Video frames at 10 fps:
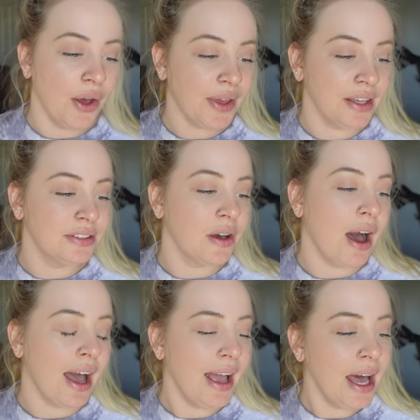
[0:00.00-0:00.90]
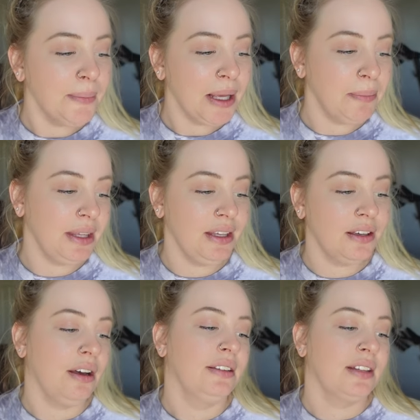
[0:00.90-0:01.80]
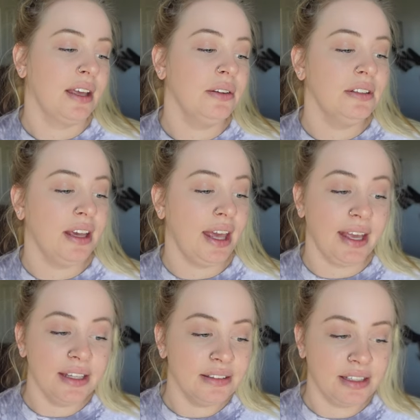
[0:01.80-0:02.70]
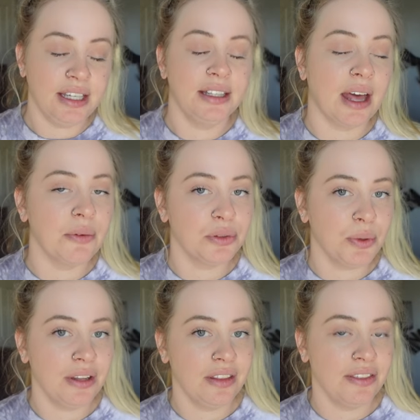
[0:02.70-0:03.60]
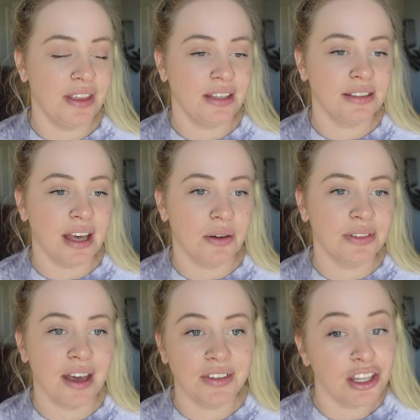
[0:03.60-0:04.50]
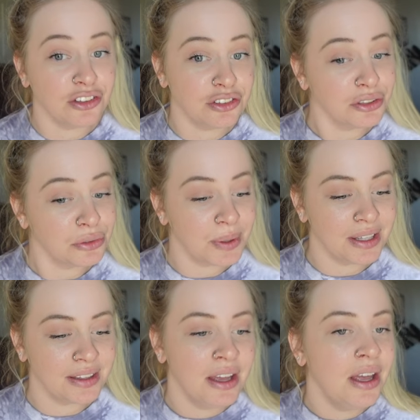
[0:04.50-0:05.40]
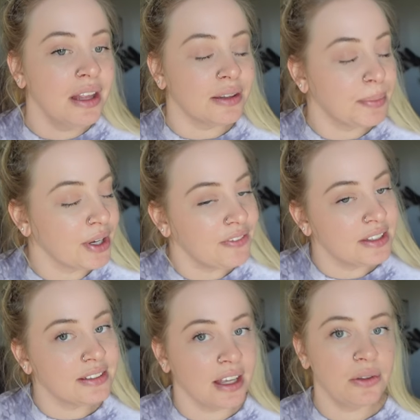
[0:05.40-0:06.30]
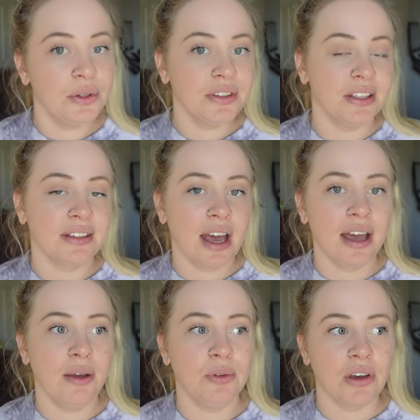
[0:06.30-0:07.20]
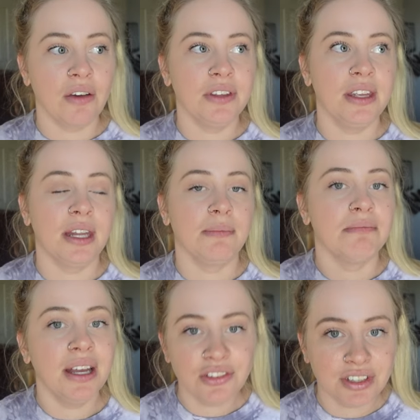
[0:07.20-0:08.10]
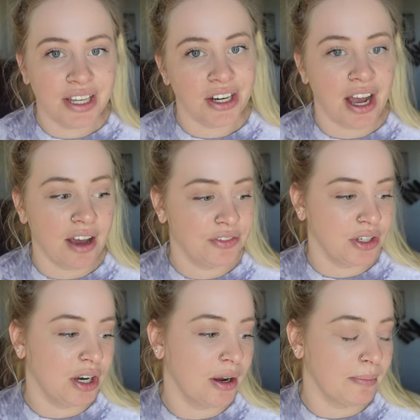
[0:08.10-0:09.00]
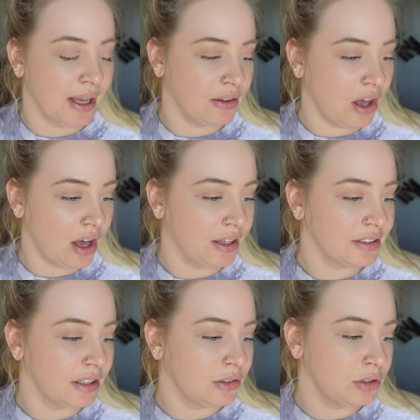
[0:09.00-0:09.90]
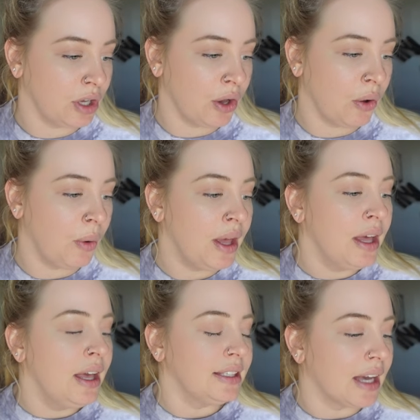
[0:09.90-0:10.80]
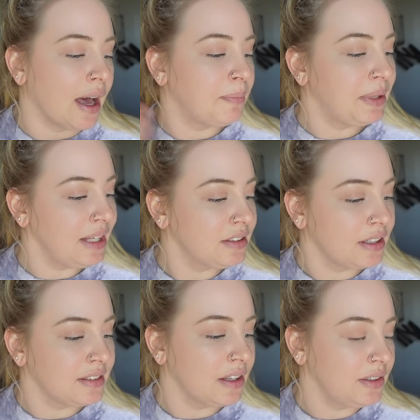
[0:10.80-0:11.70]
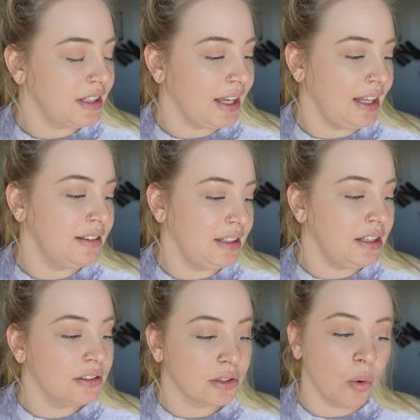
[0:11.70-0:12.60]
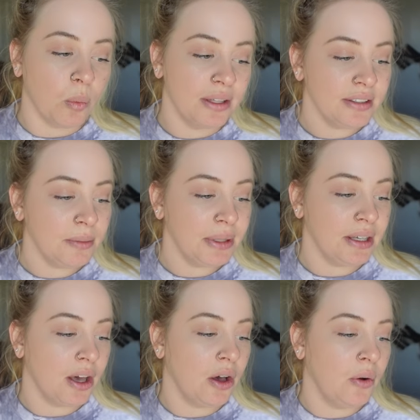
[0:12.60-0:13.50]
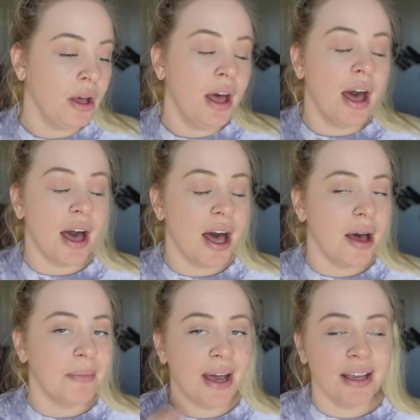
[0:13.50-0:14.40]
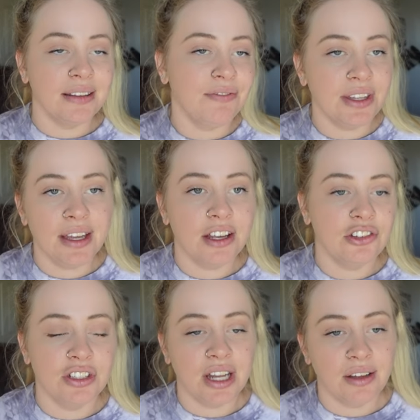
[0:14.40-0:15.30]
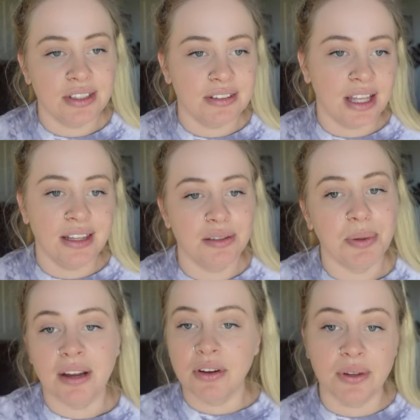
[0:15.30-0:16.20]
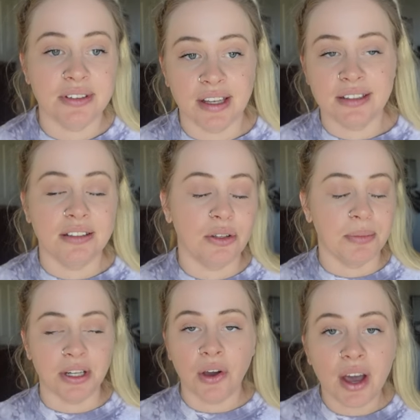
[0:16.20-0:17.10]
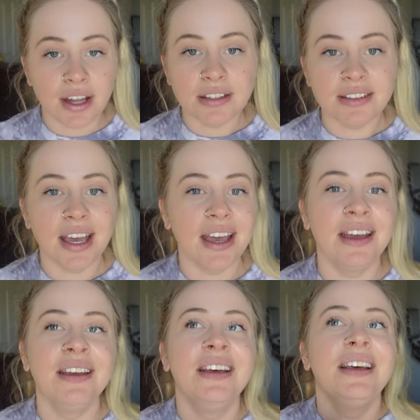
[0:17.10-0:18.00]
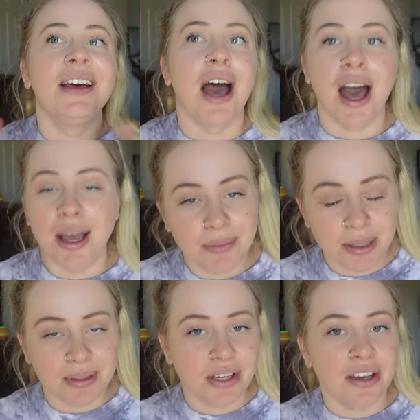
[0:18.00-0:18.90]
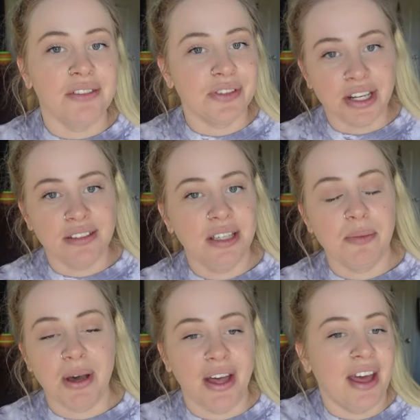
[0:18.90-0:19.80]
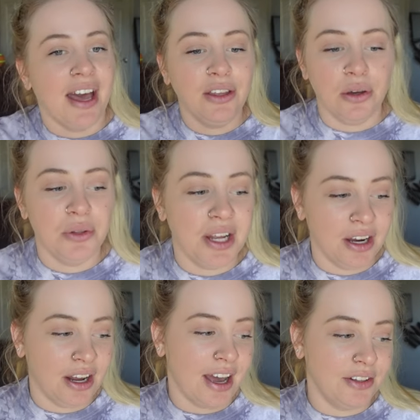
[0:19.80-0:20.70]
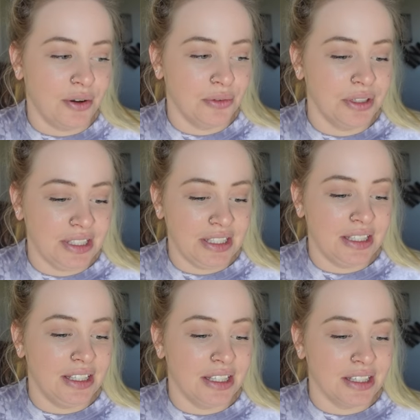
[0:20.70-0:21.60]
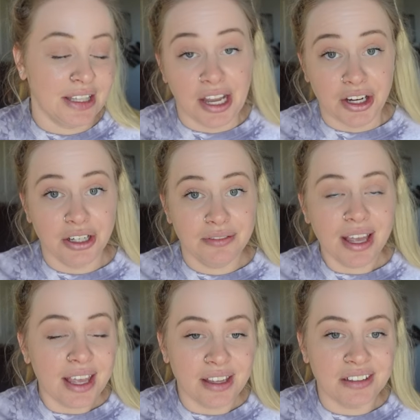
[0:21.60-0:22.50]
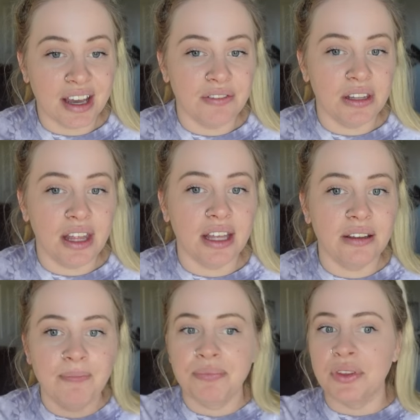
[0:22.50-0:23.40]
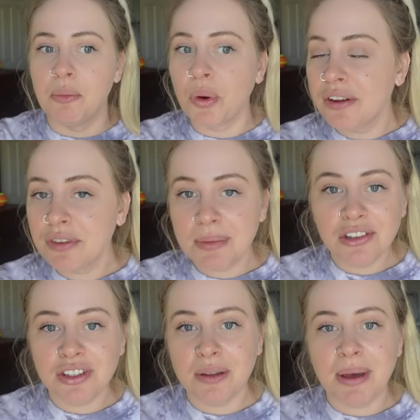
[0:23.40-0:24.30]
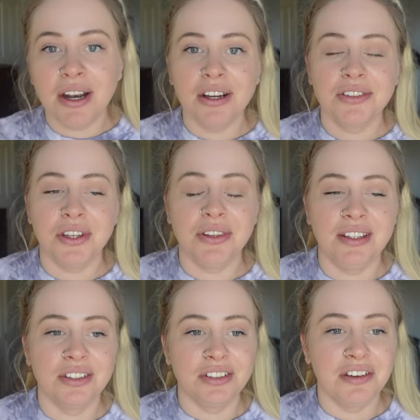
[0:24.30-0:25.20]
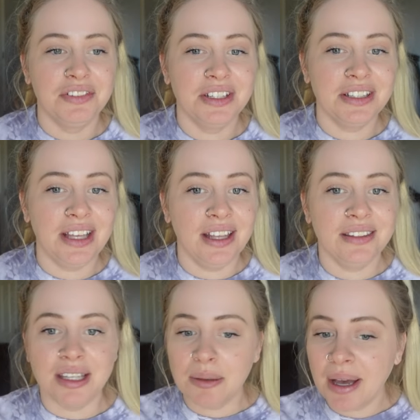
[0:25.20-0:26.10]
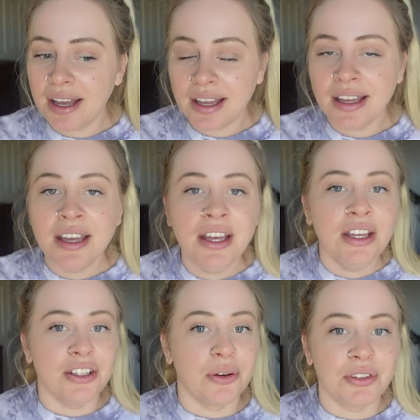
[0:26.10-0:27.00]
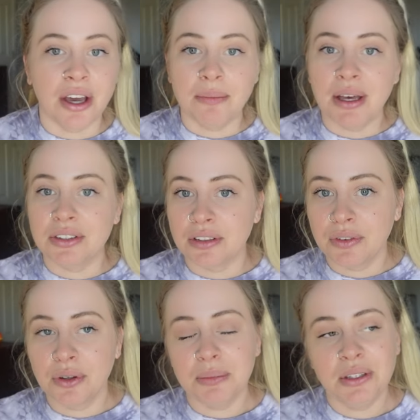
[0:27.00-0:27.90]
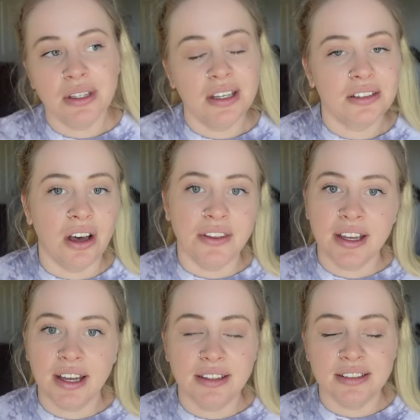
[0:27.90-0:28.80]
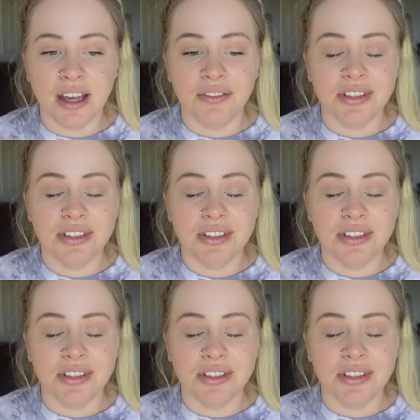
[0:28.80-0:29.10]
Okay, so I had my peak on cycle day 18. That was one of the things that I was having issues with the previous cycles is I was ovulating much later after my loss. So yeah, peaked on cycle day 18, so one DPO. Um, I feel like I shouldn't have to say this, but everyone says it, so I'm gonna go ahead and say it. I'm going to be talking very TMI. I go there, I don't really care. And I feel like the more information, the better. So these are definitely TMI. You know, we're talking about cervical mucus, all that kind of stuff.